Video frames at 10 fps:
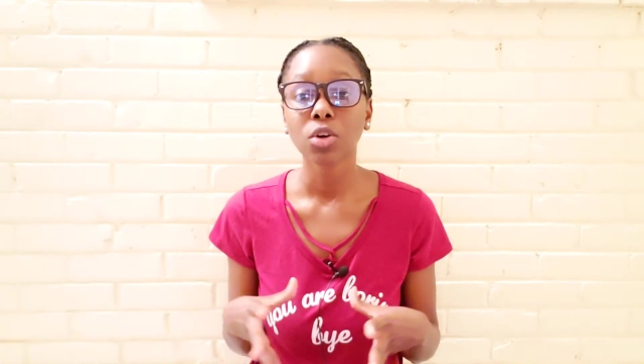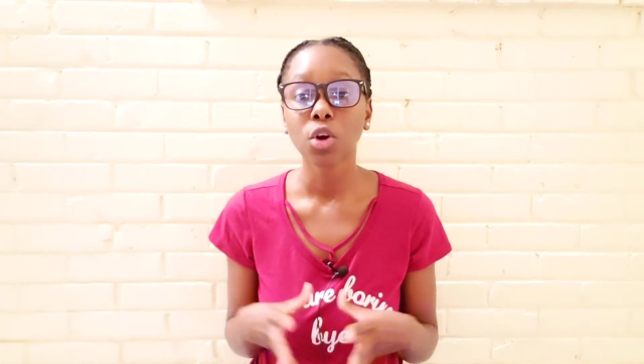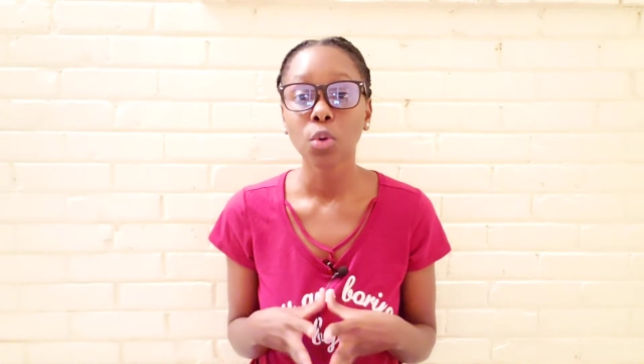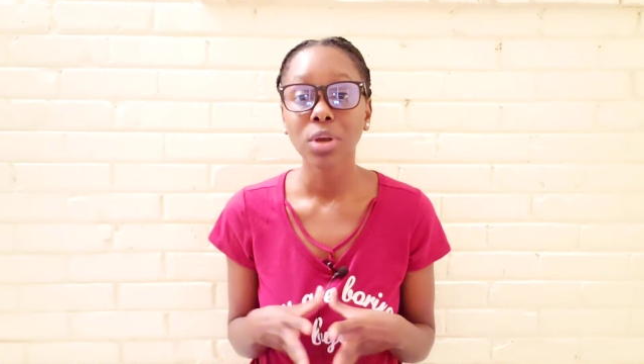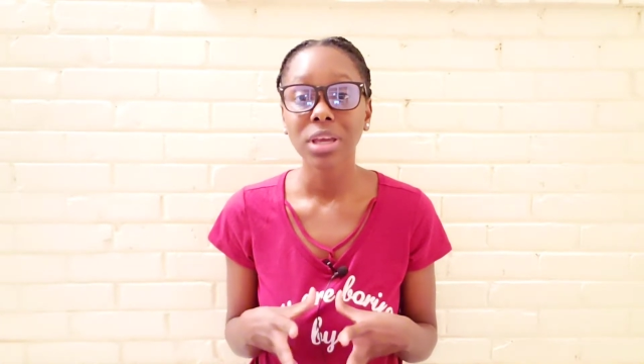
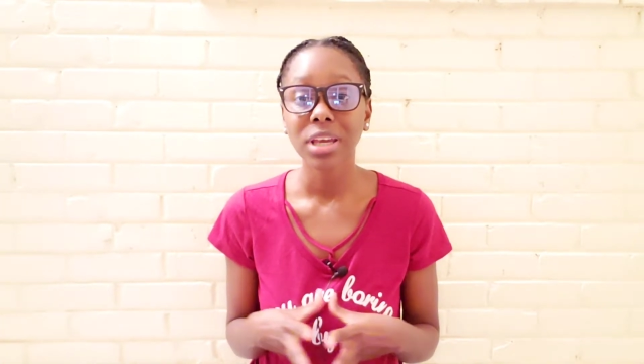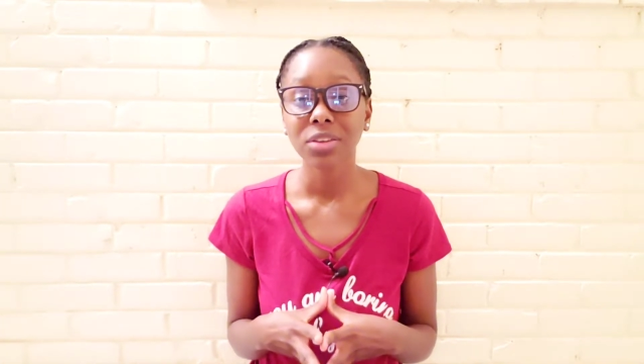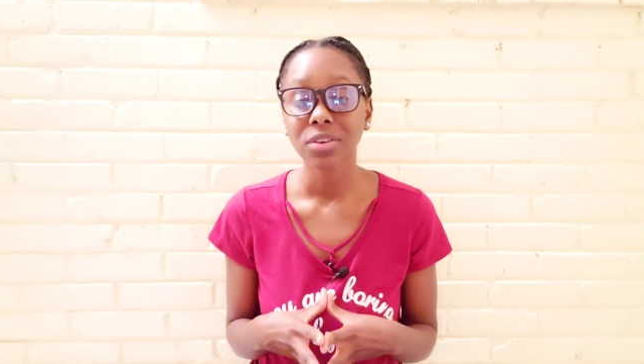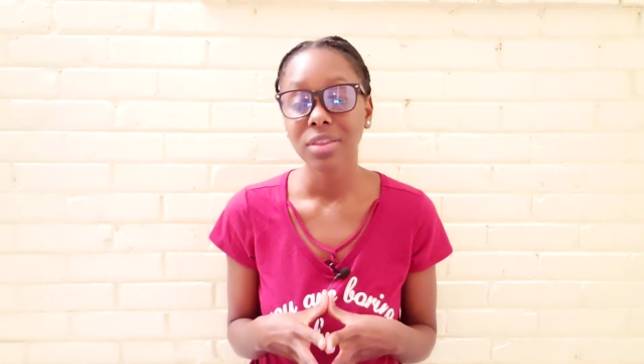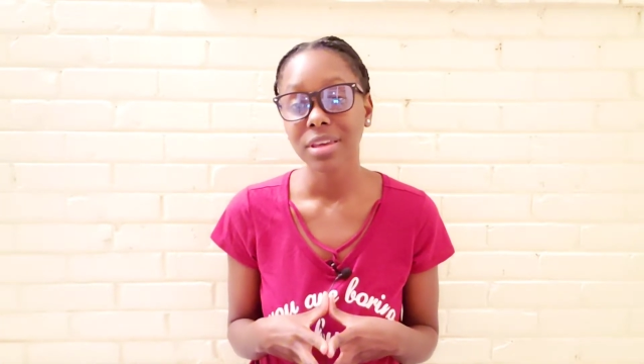going
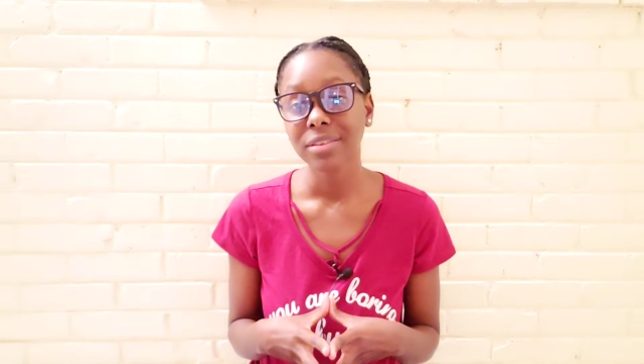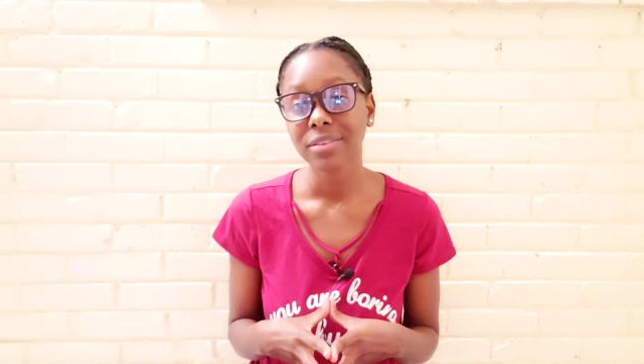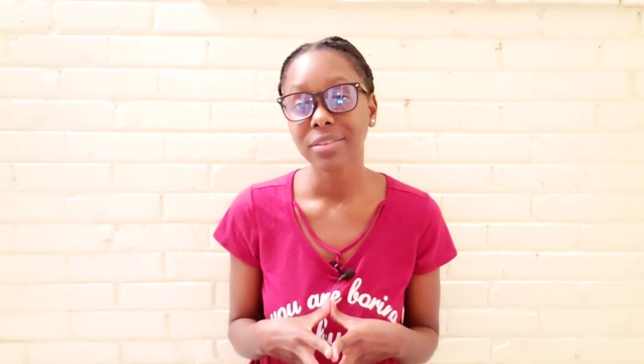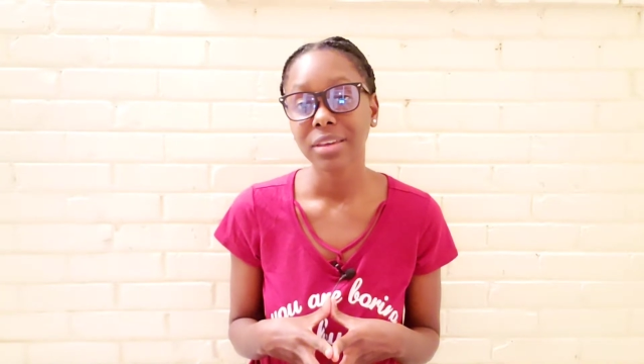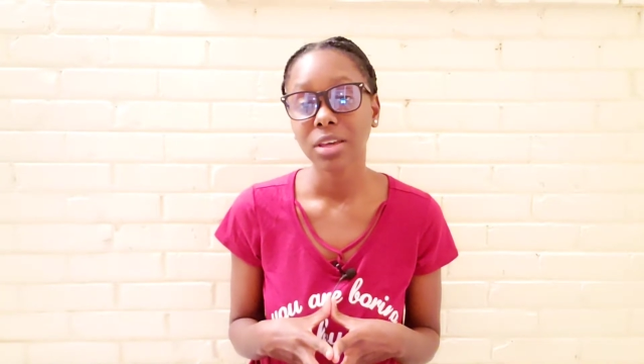into
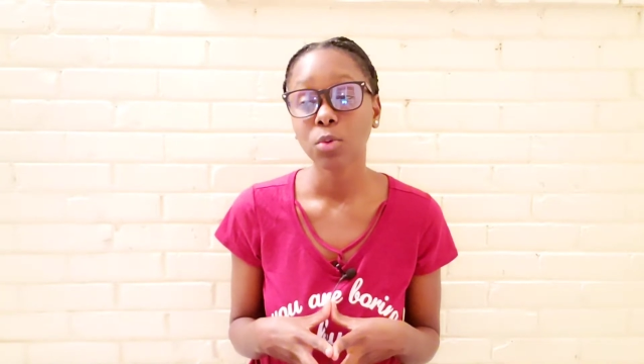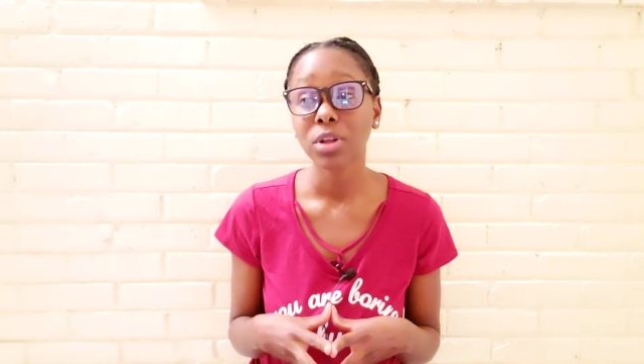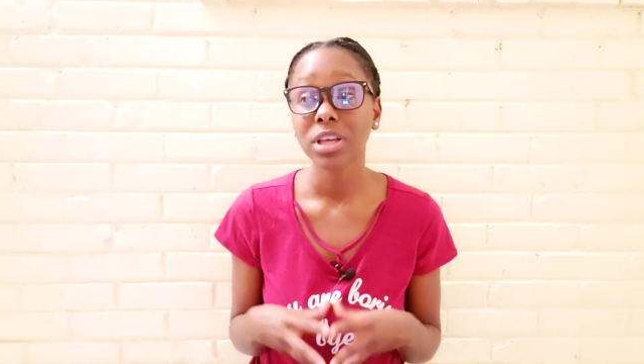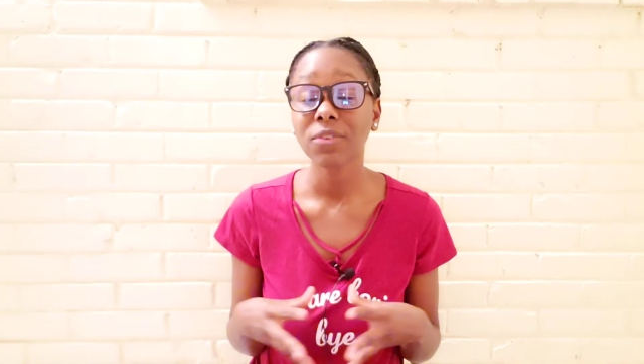this. Well,